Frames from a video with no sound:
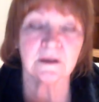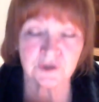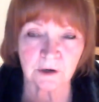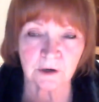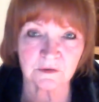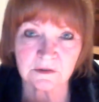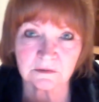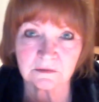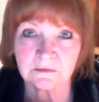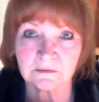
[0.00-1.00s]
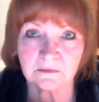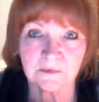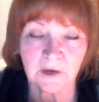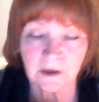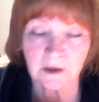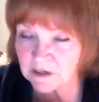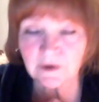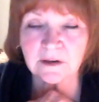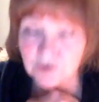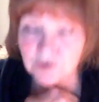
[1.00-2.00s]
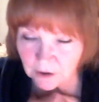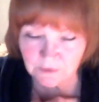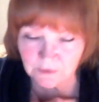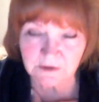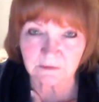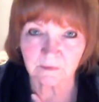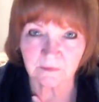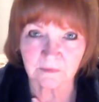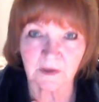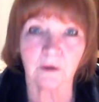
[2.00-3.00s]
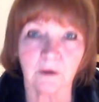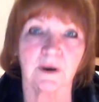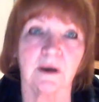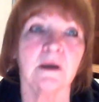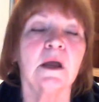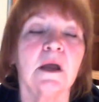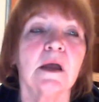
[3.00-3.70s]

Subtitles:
shows. I'm sorry, it shows. Okay.